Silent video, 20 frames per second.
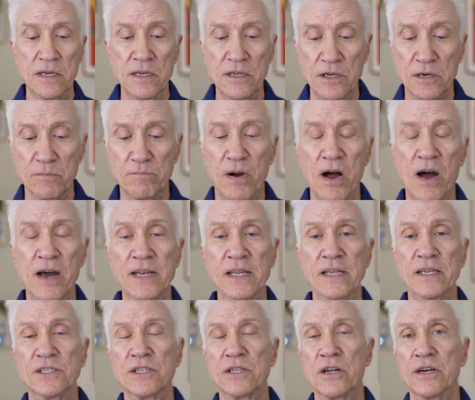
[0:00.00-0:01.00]
Your body
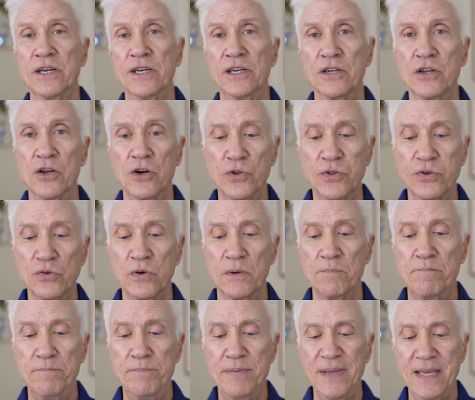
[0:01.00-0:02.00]
is starting to go through a
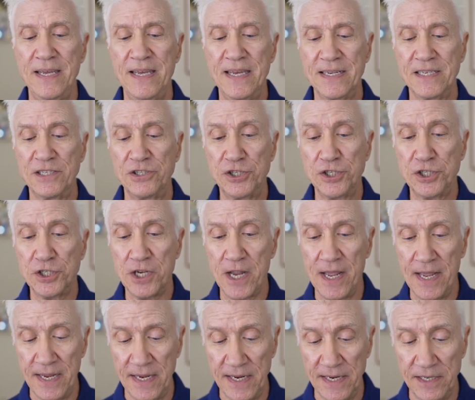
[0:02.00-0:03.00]
big
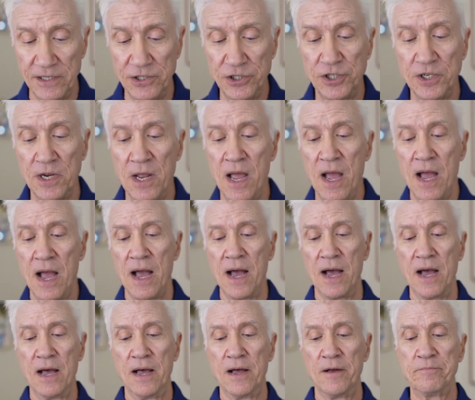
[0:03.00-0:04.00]
change.
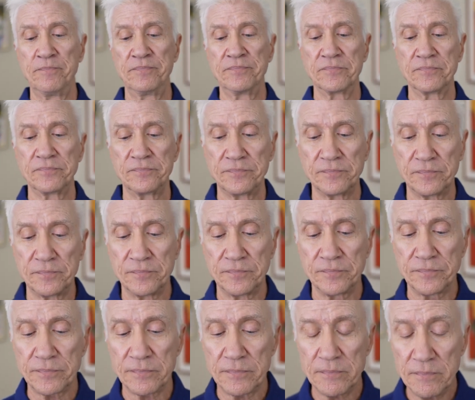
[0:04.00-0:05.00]
Um,
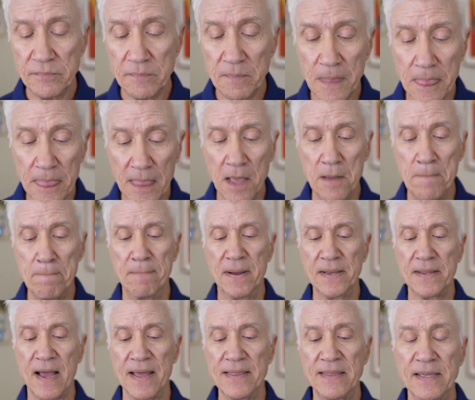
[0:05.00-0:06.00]

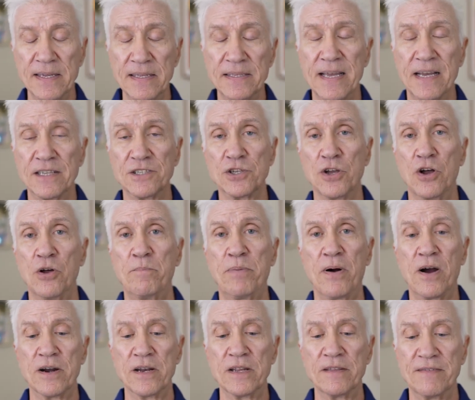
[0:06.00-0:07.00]
but I think that's all
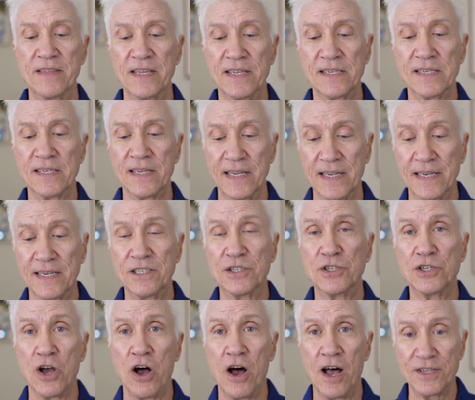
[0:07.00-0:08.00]
part of this
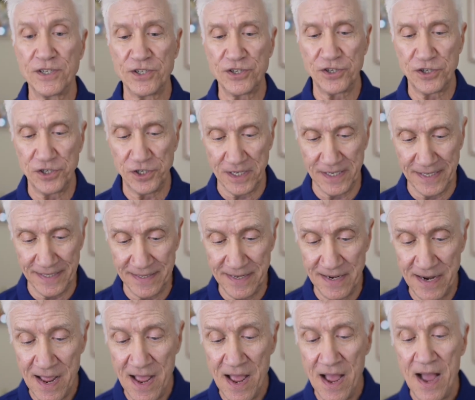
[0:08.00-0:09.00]

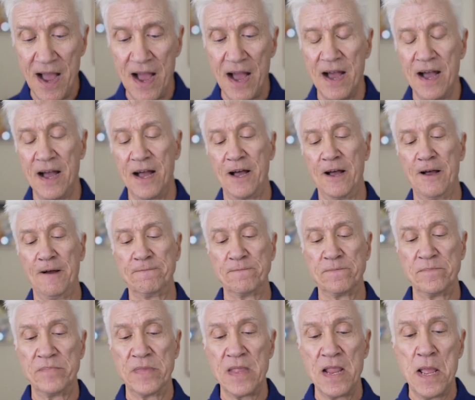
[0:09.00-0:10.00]
exhaustion.
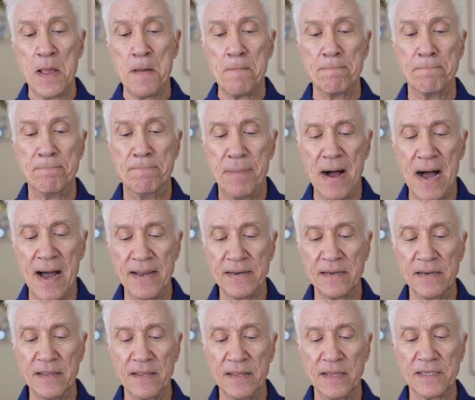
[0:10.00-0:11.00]
Um,
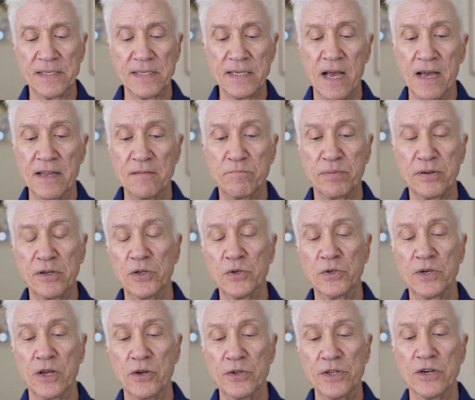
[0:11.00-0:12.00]
but the sun
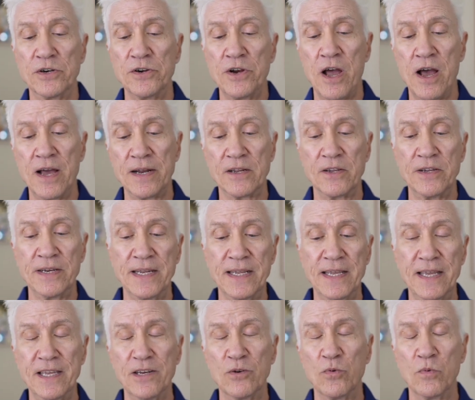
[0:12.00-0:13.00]
Pluto, you're not going to
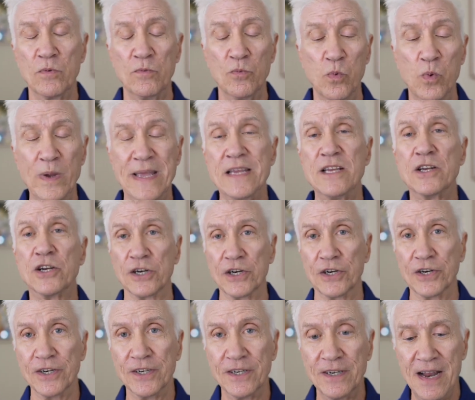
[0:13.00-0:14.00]
get
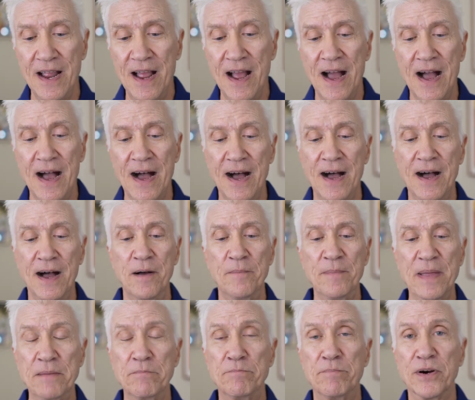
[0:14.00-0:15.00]
weaker
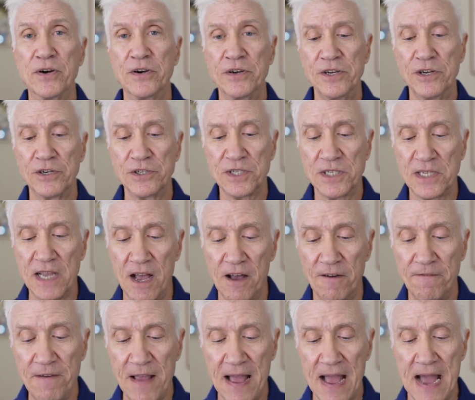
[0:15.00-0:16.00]
um, and burn
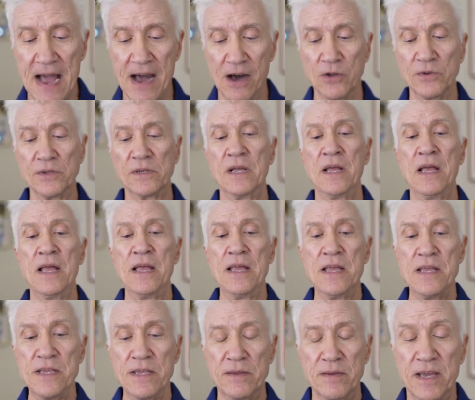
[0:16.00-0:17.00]
yourself out
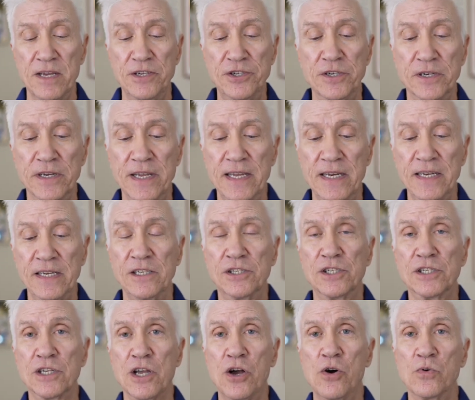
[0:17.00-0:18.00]
because you're getting
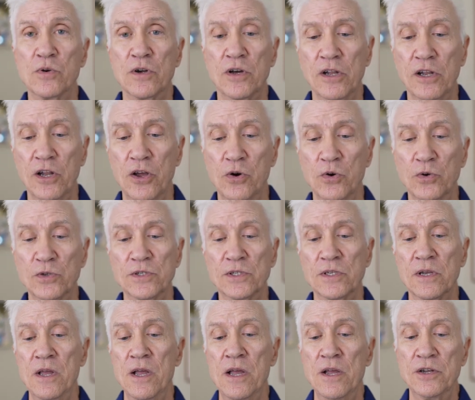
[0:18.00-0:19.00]
so
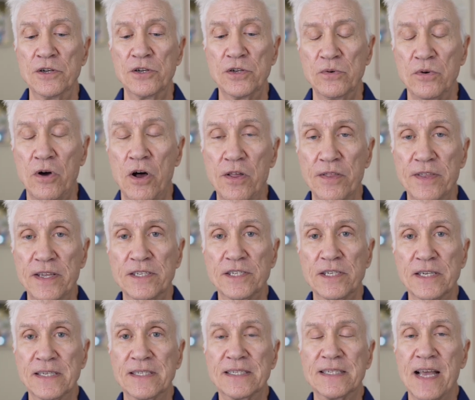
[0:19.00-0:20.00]
close to all
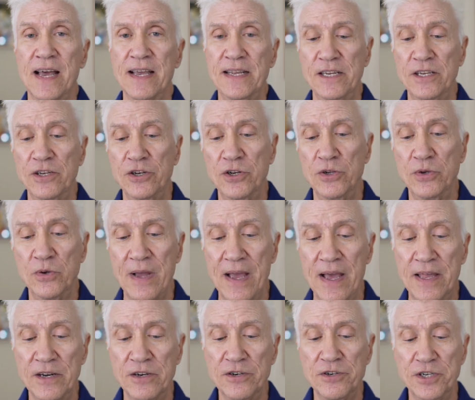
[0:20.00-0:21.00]
this exciting new
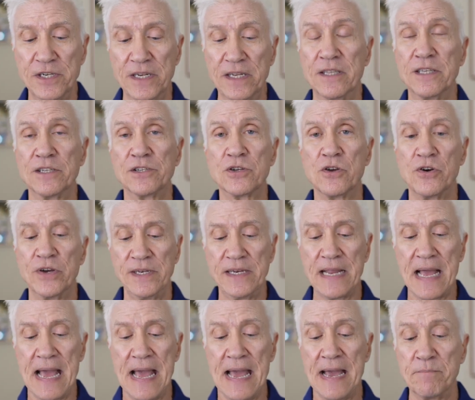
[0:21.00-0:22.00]
energy that's going
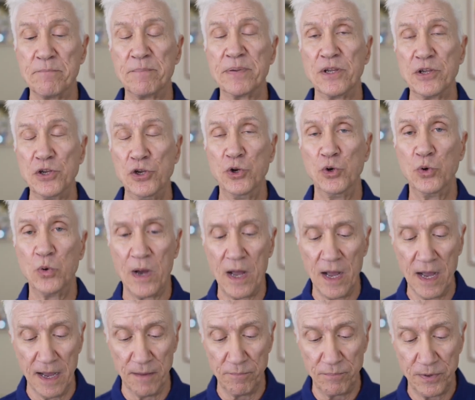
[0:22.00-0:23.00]
to amp you
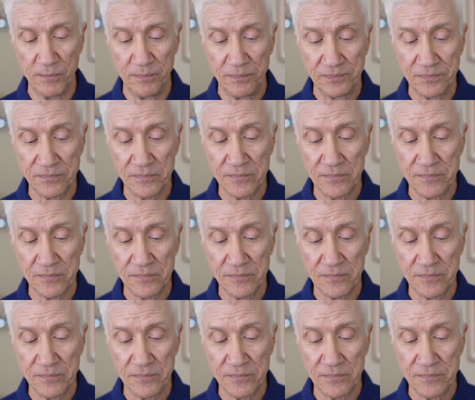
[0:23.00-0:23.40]
up.